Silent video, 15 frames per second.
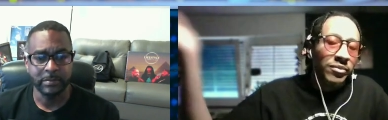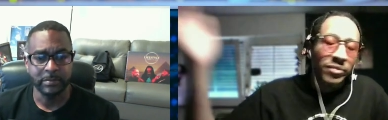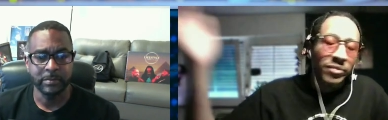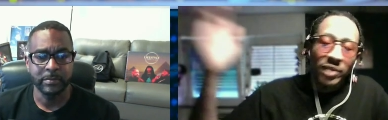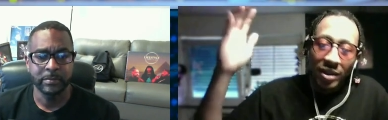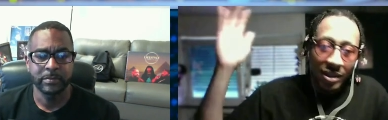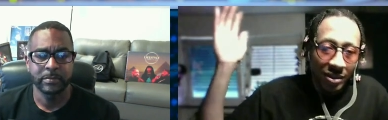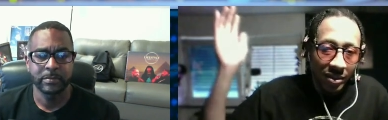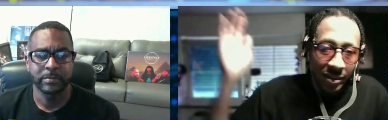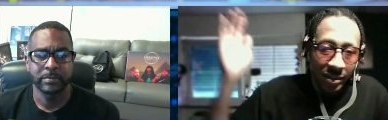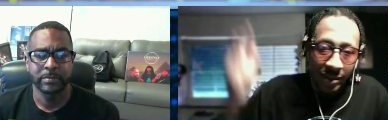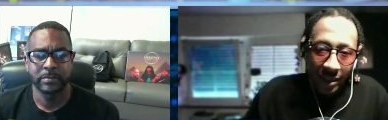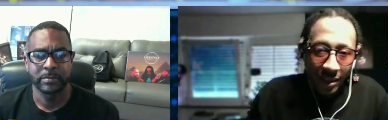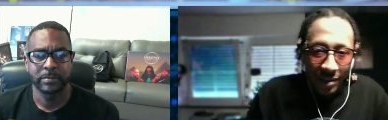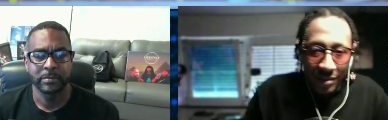Speaker 1: the list of
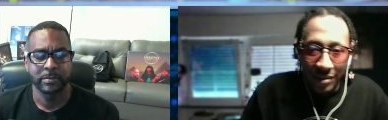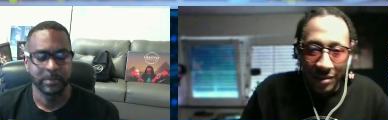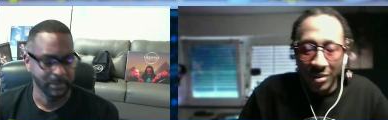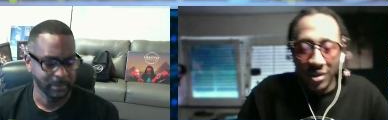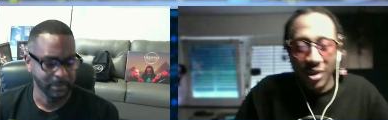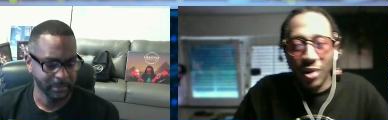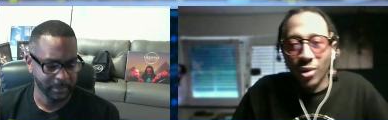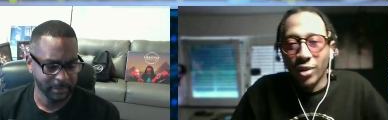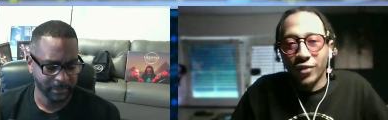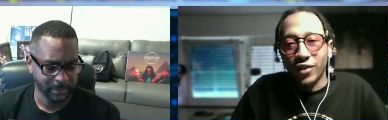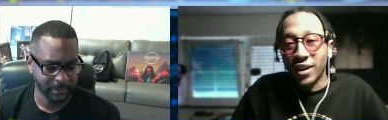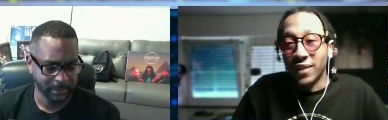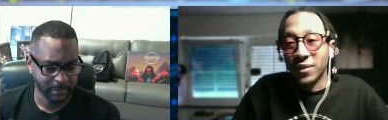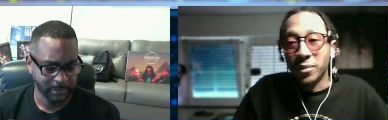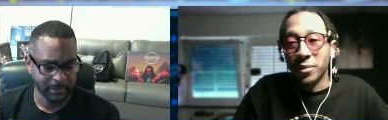things you can go on
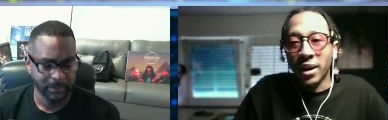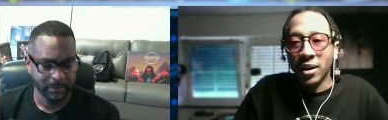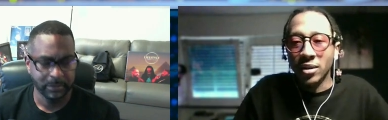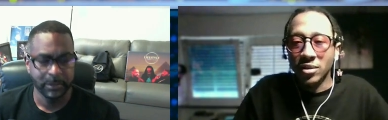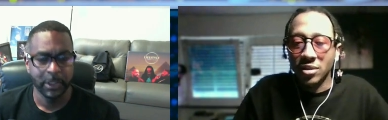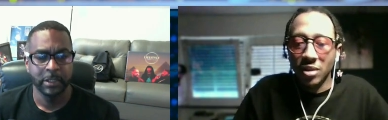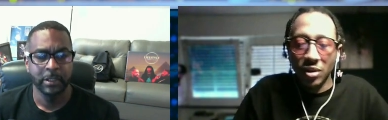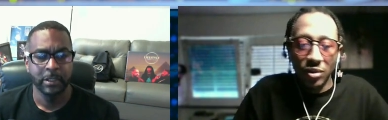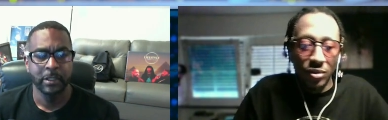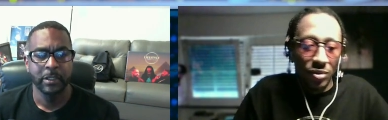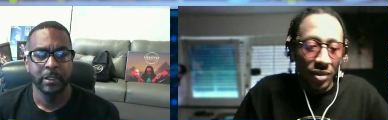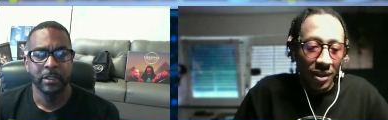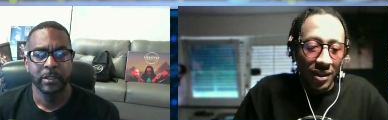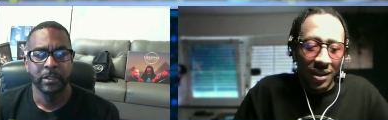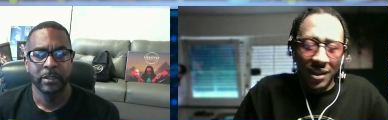forever about. So,
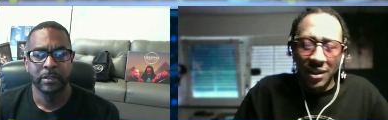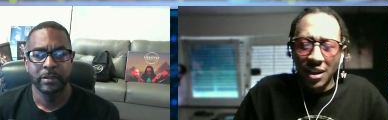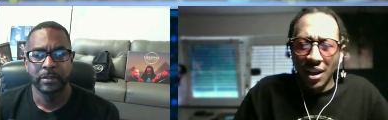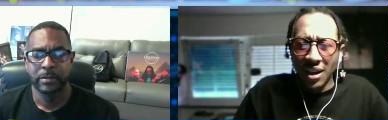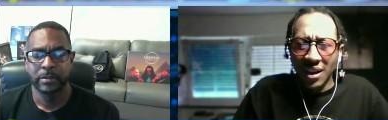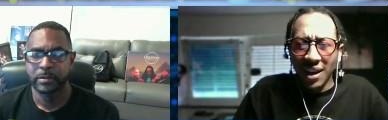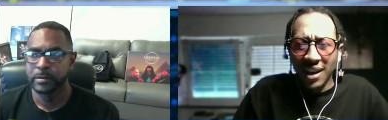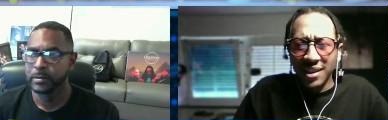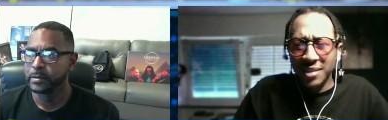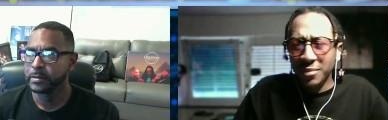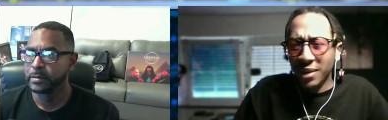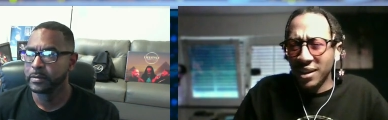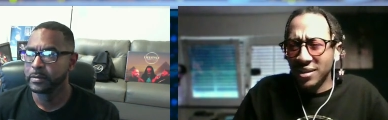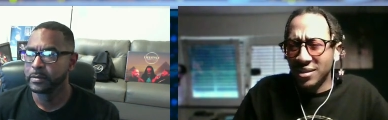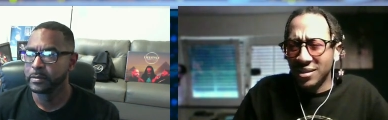yeah, Ali
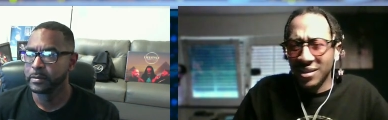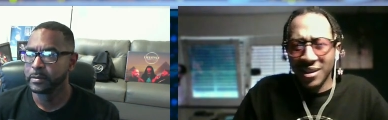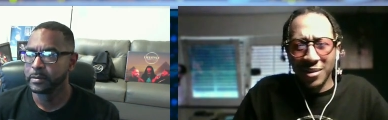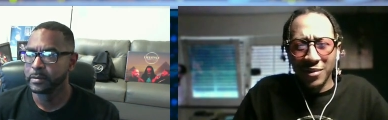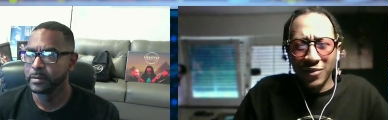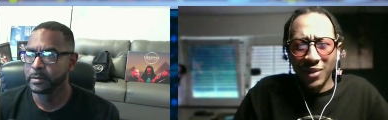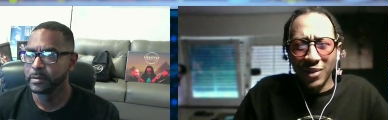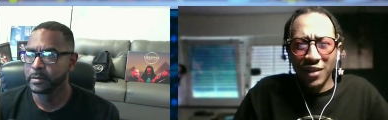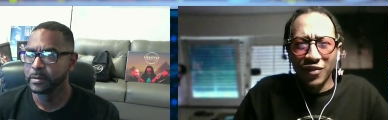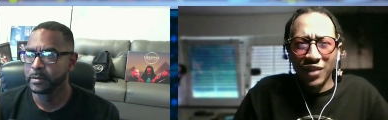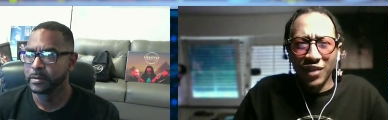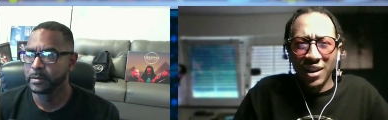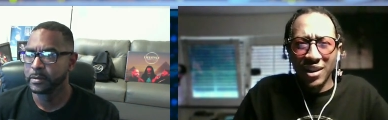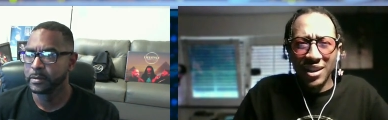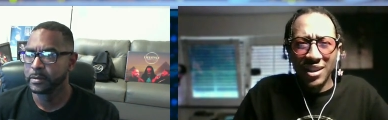makes a, a
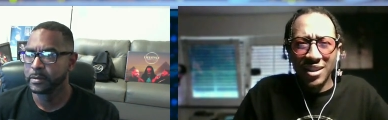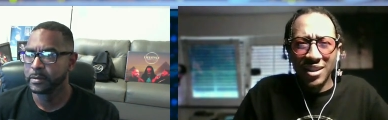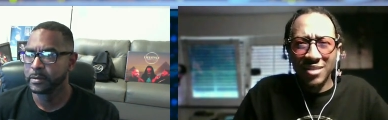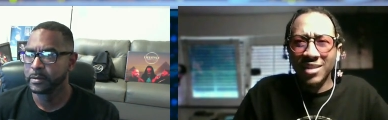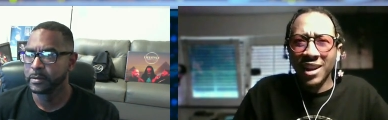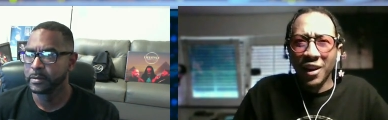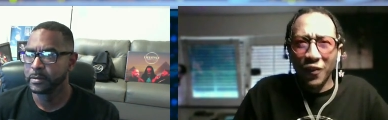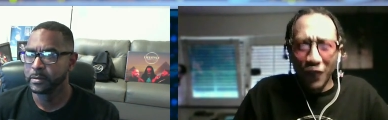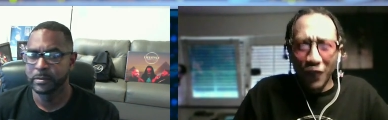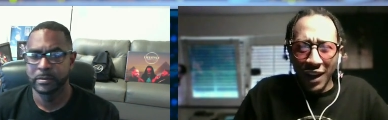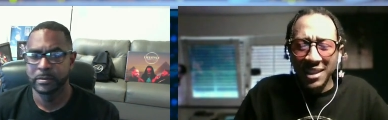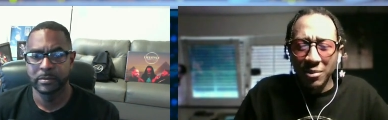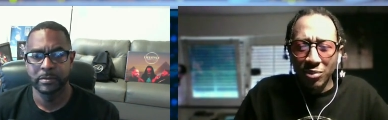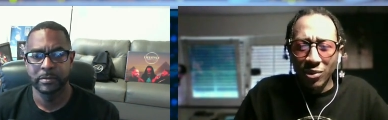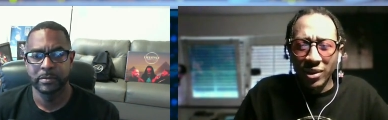very valid
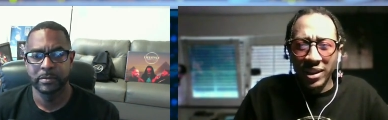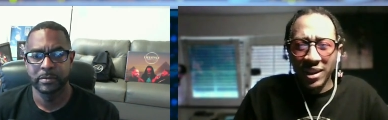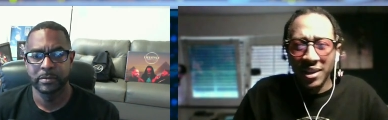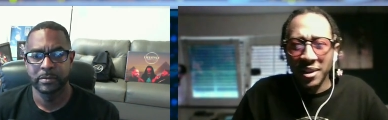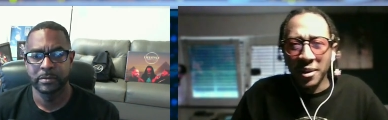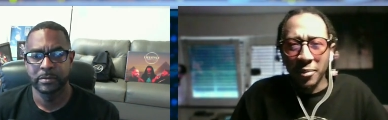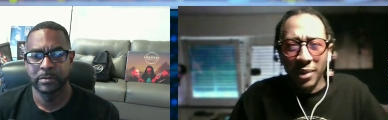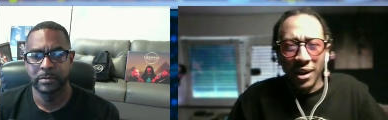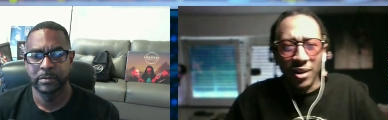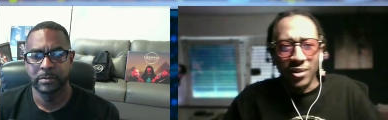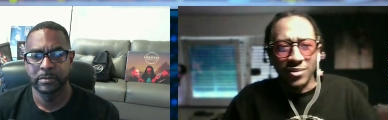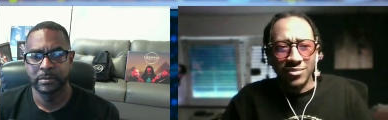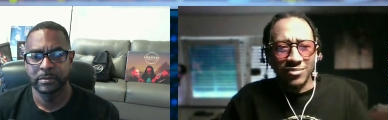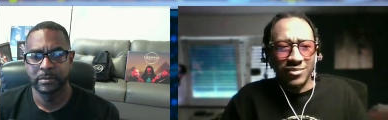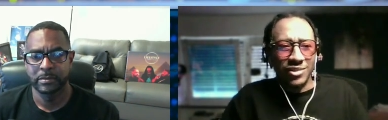point here about
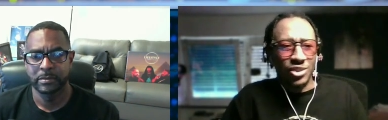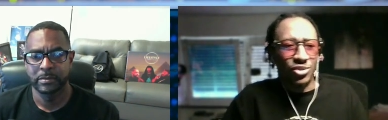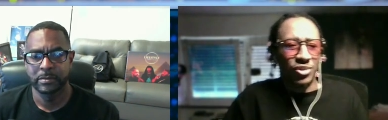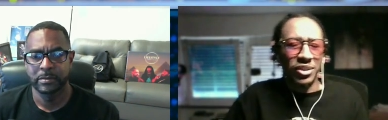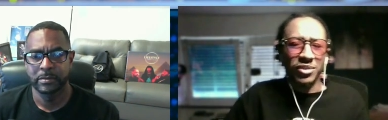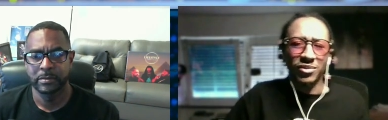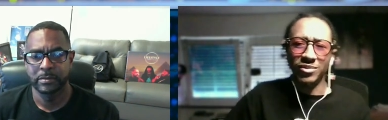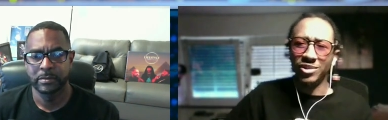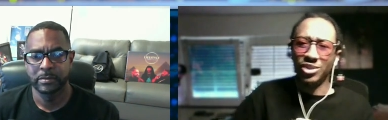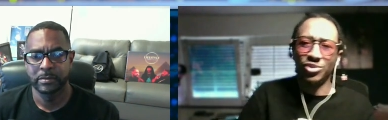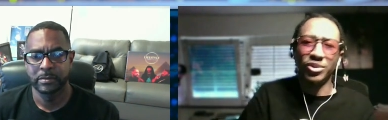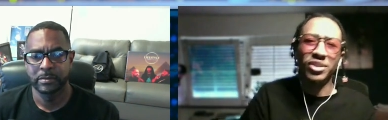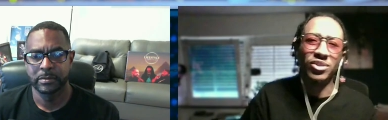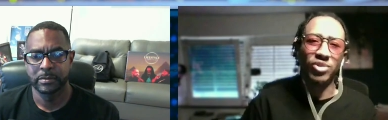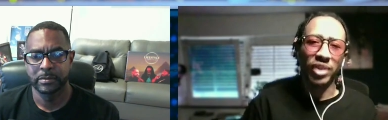strength
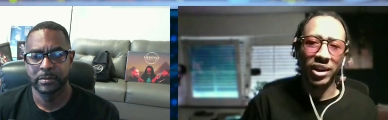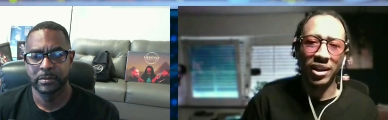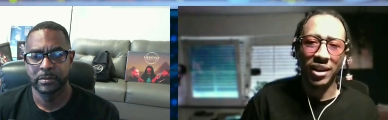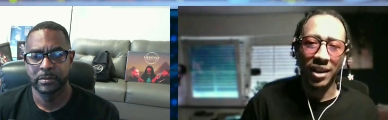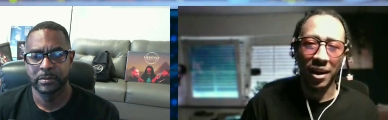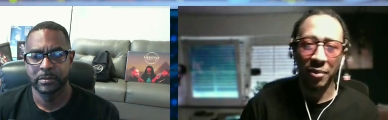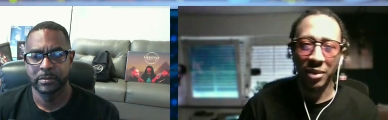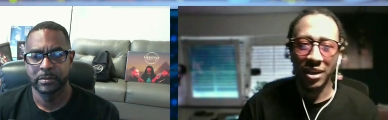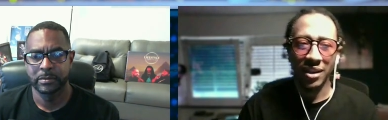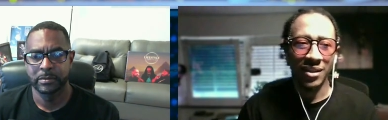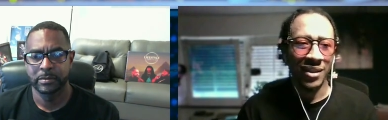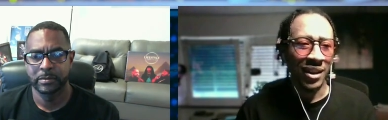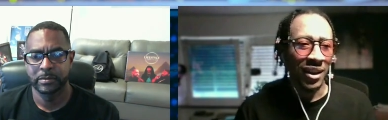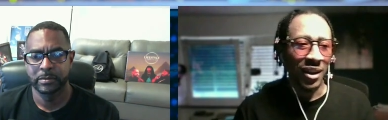strength training. And I mean,